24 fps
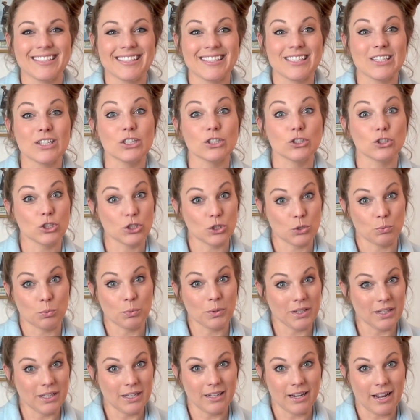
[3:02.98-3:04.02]
still just
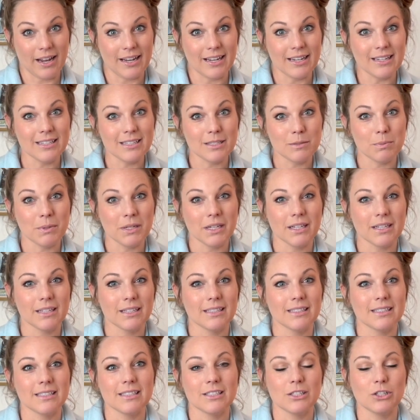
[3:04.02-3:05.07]
really nice
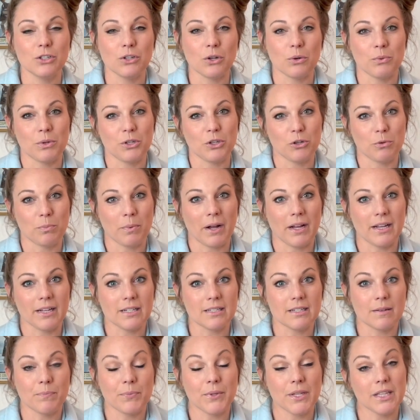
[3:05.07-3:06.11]
because, you know, when you're buying
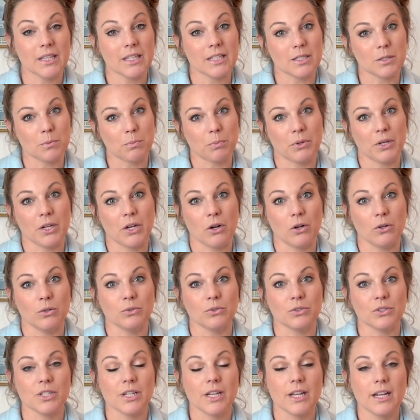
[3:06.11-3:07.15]
something that's
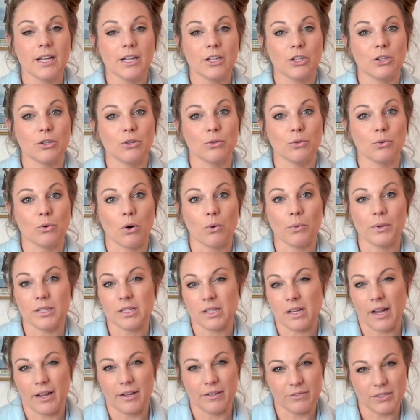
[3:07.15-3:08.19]
pre-owned, you always
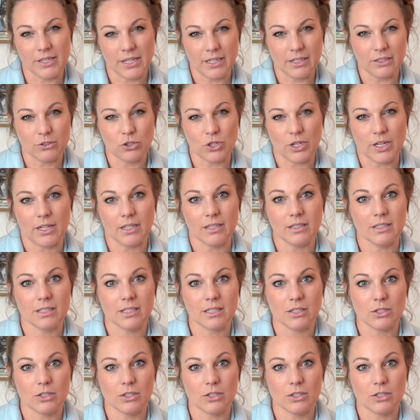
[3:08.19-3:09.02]
kind of take a chance.